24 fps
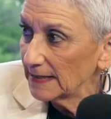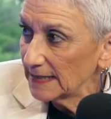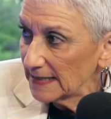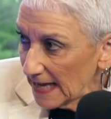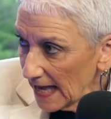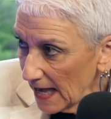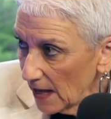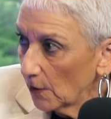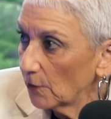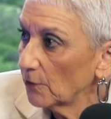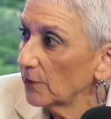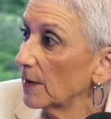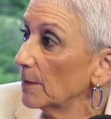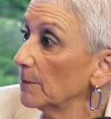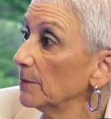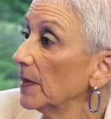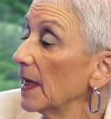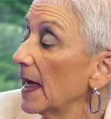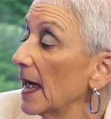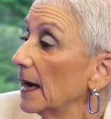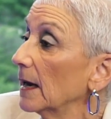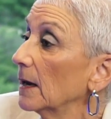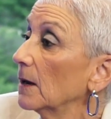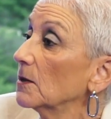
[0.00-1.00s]
tell them
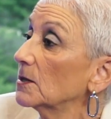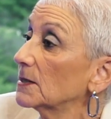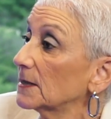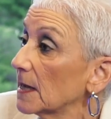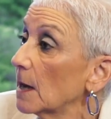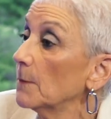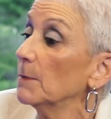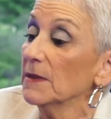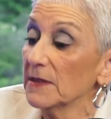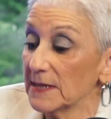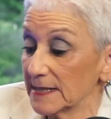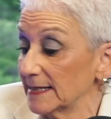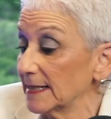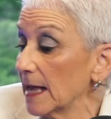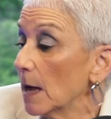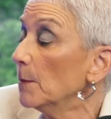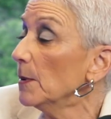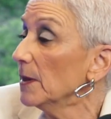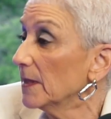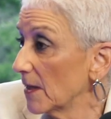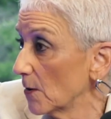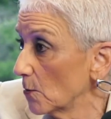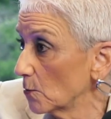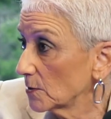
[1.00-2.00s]
that some
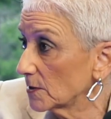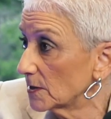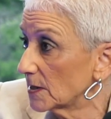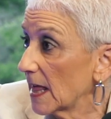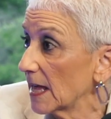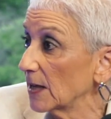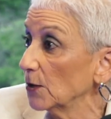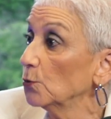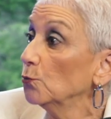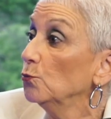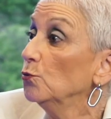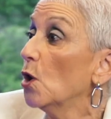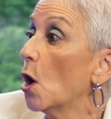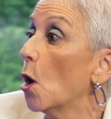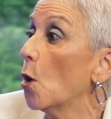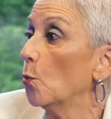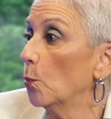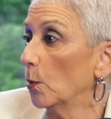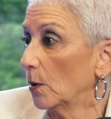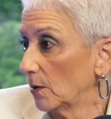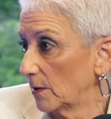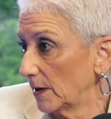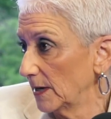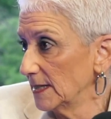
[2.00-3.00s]
of those that you know
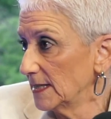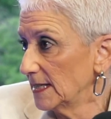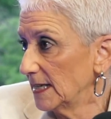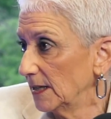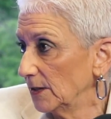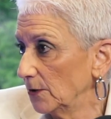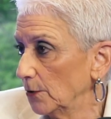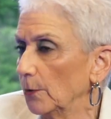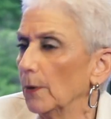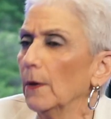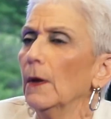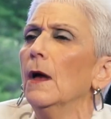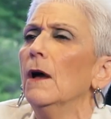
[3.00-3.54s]
will continue.